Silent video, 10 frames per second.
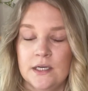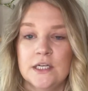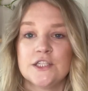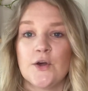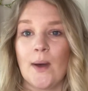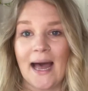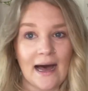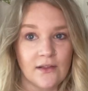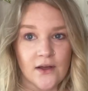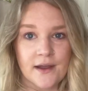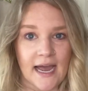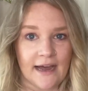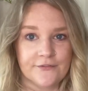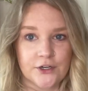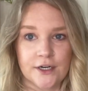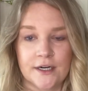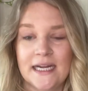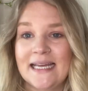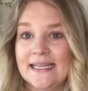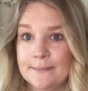So how long after
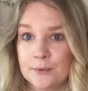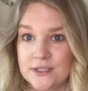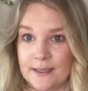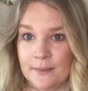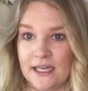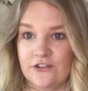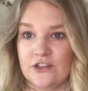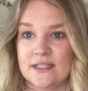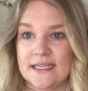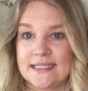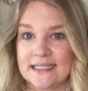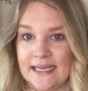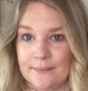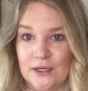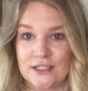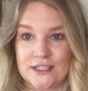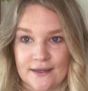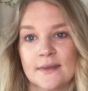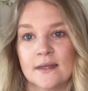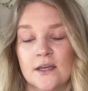nipple stimulation does labor
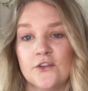start?